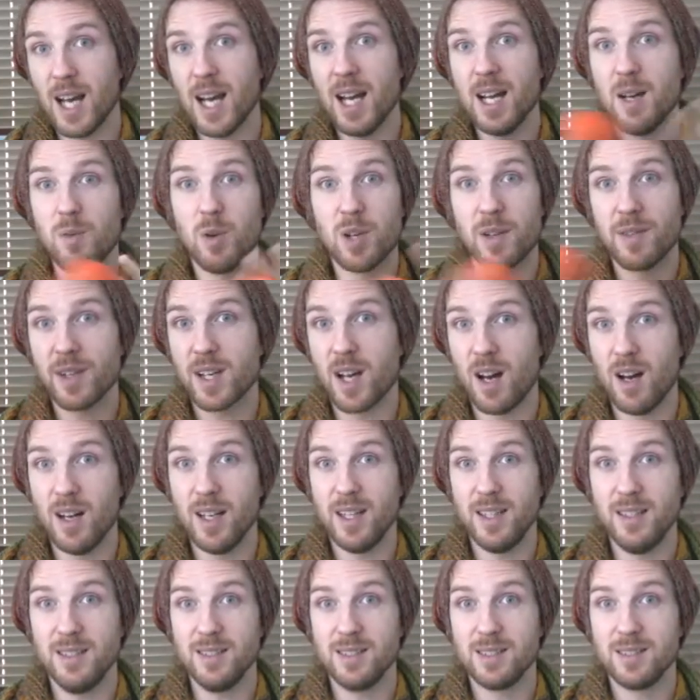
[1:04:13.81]
one of a
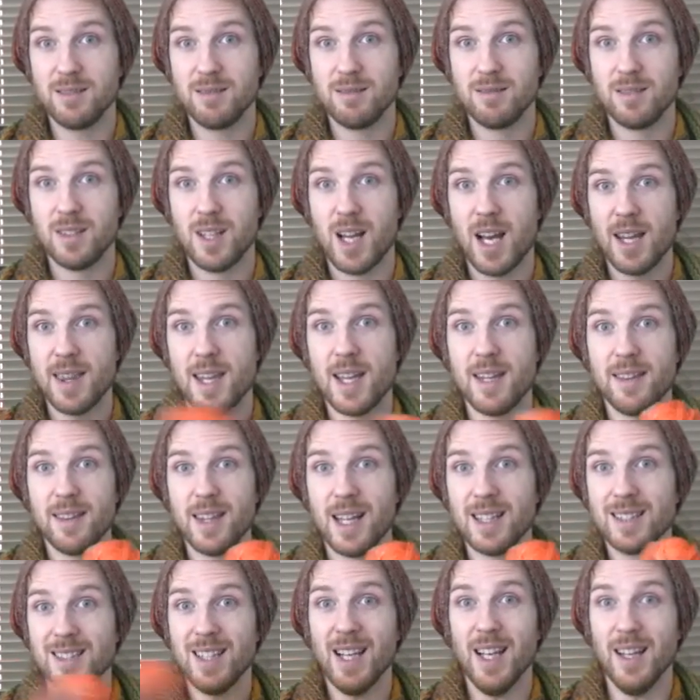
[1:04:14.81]
kind, and then
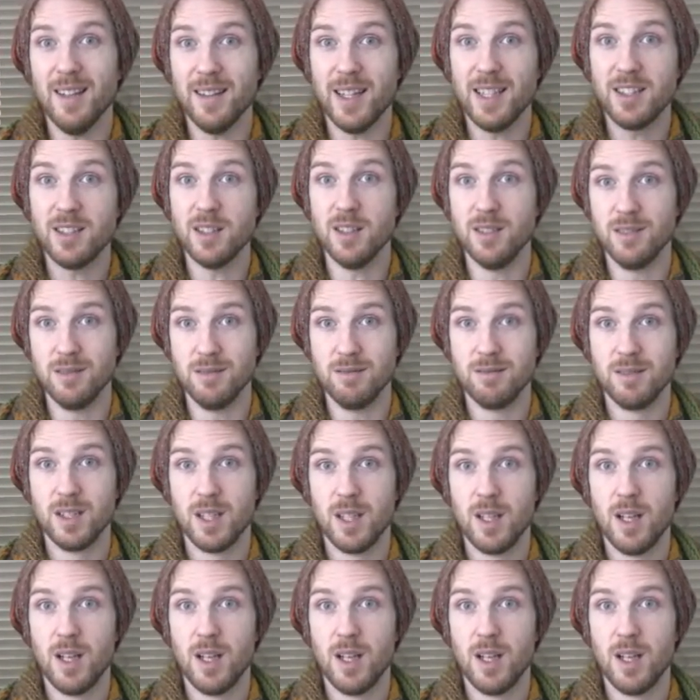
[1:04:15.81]
that's it, they're done.